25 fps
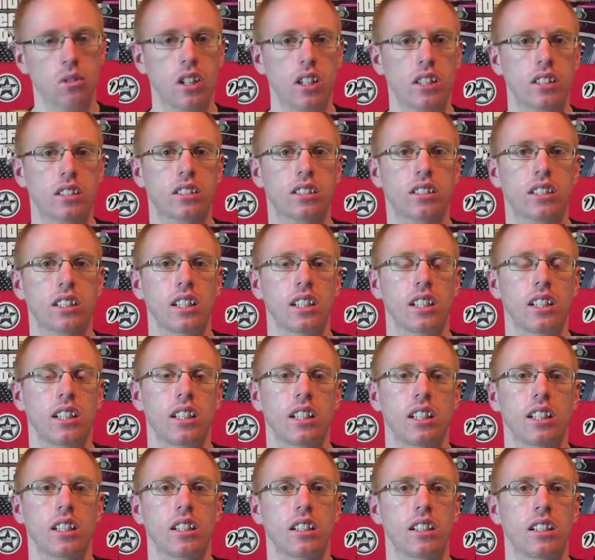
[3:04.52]
get to see
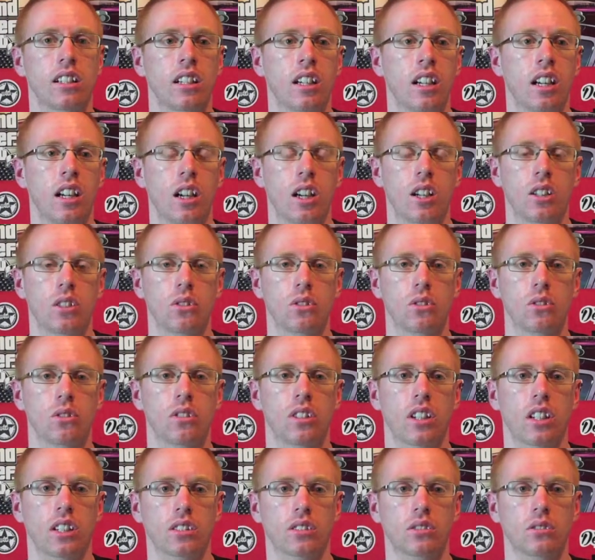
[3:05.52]
your
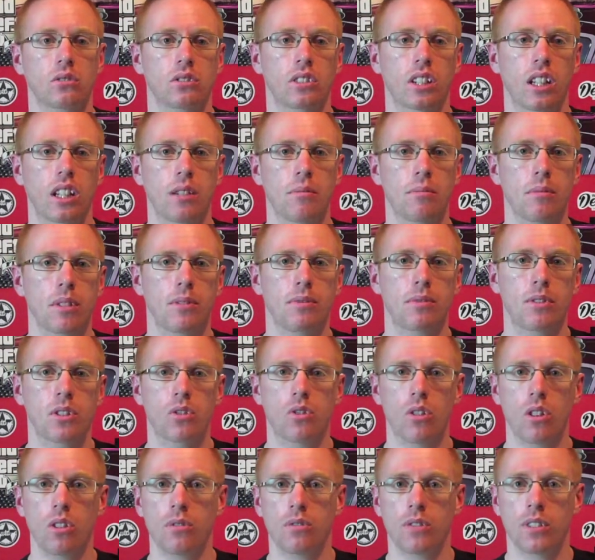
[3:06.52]
national team lift the
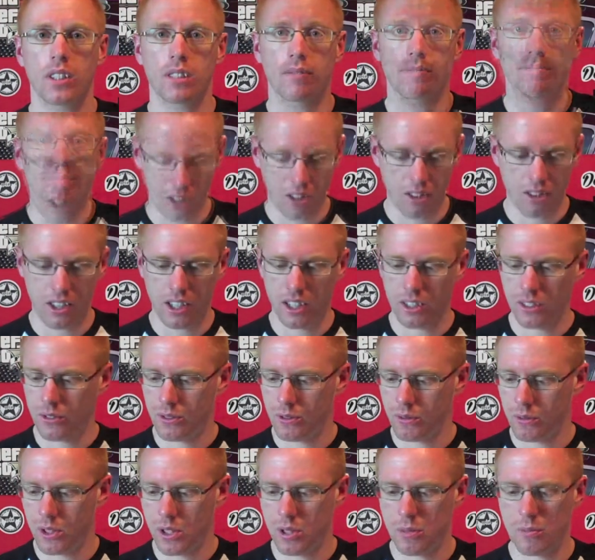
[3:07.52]
trophy. So, thanks
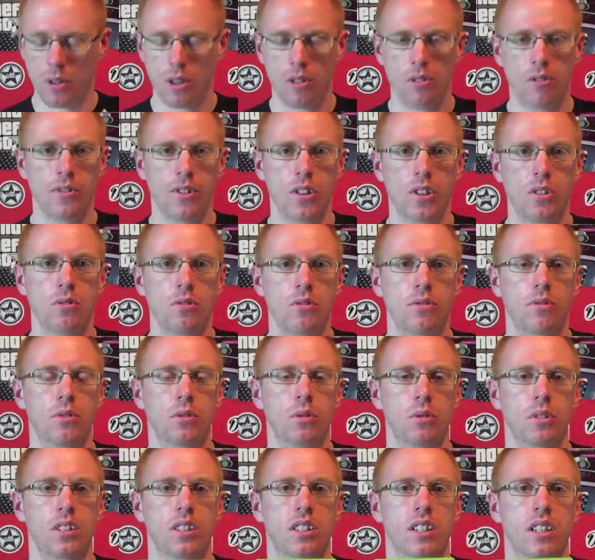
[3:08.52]
for watching my review of
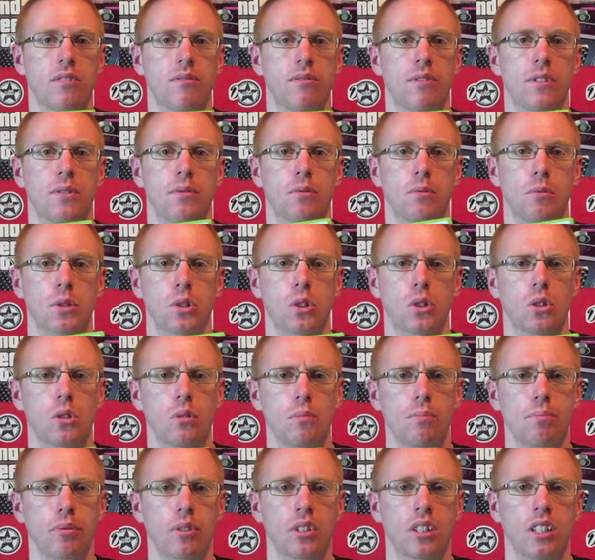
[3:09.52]
2010 FIFA World
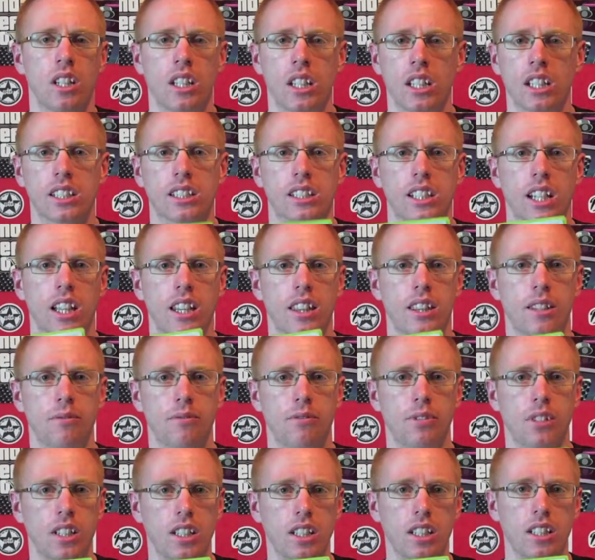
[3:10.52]
Cup South
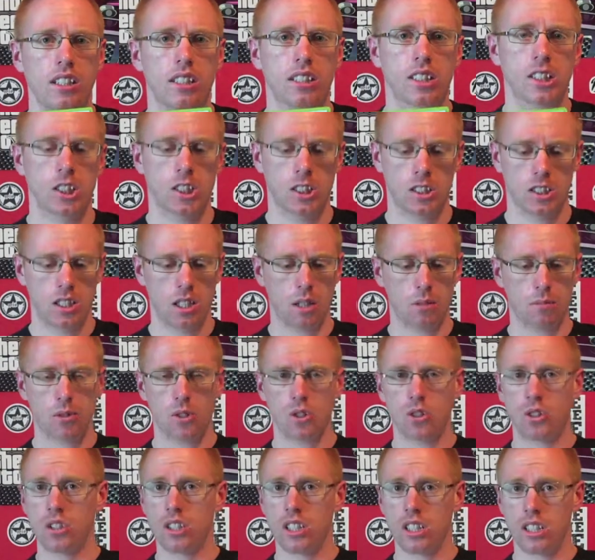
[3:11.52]
Africa. Hope you
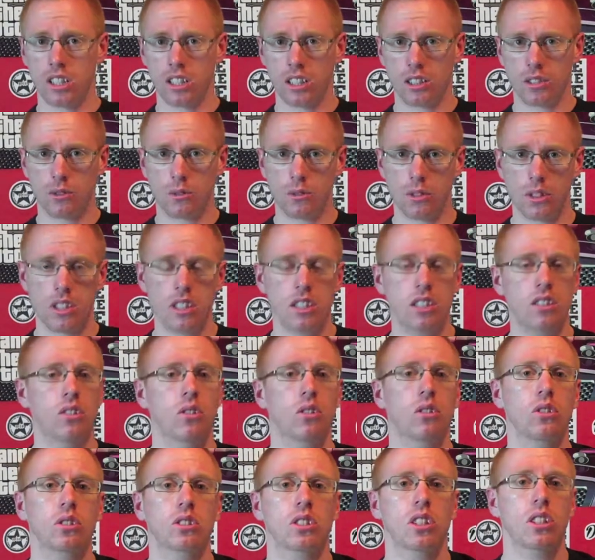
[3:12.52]
enjoy it. Thanks for watching.
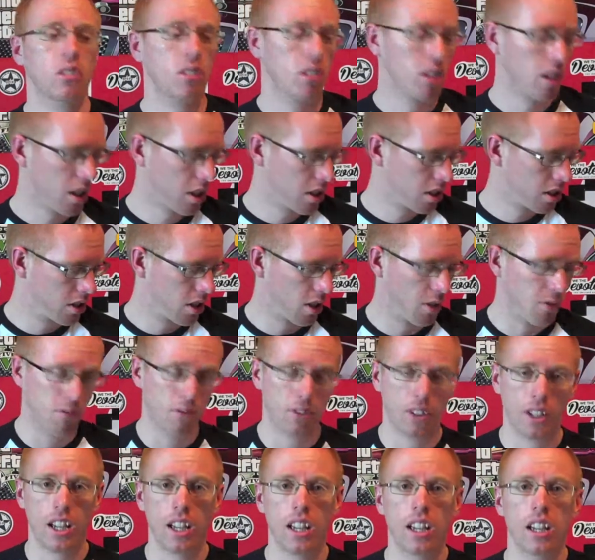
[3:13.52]
Also, guys, don't
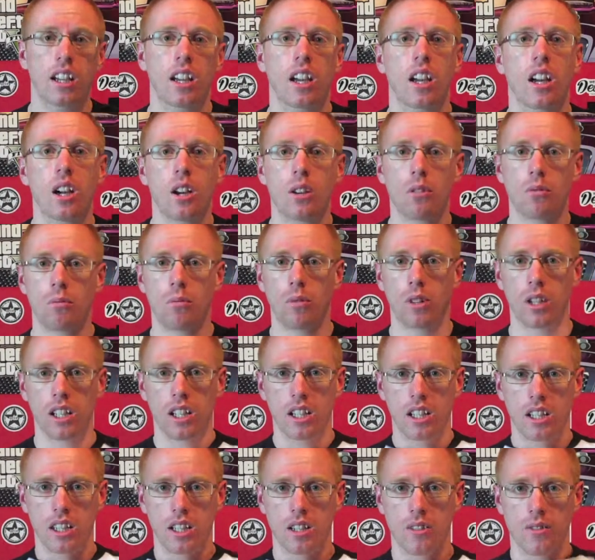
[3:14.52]
forget,
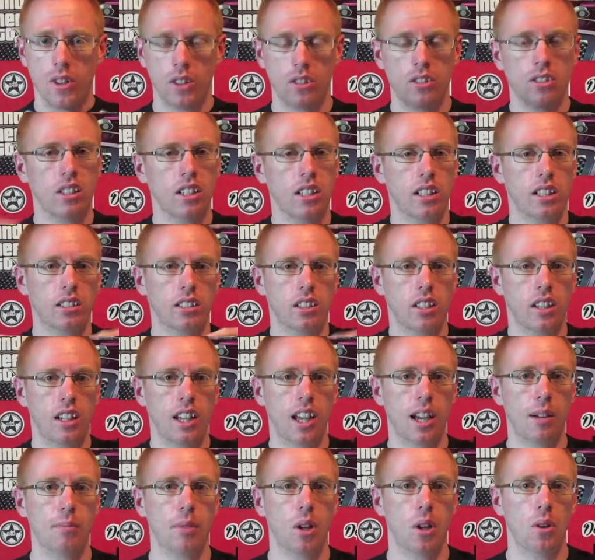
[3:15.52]
we're the devoted. Links are
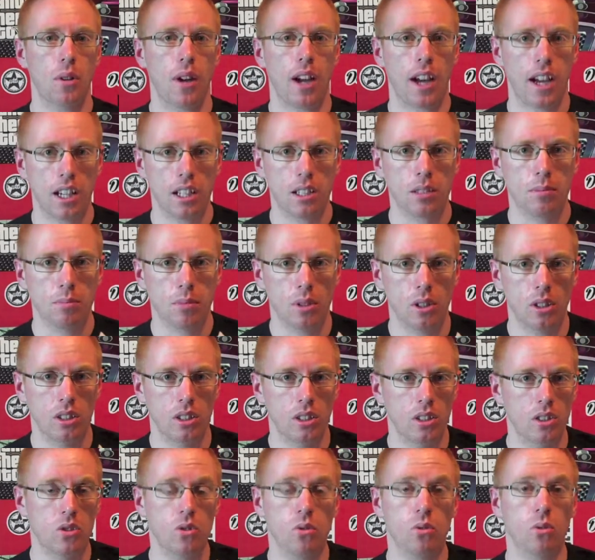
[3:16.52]
down below, as per
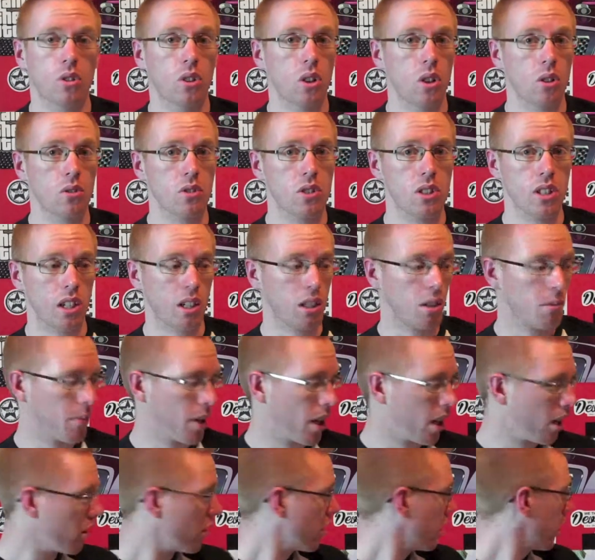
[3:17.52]
usual. Go check them
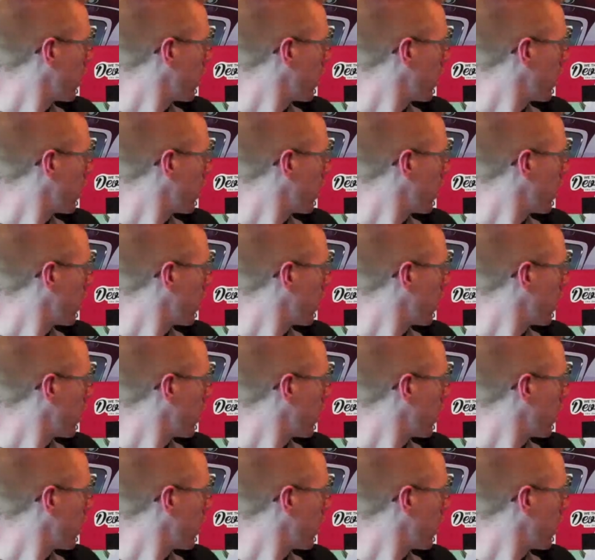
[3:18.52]
out.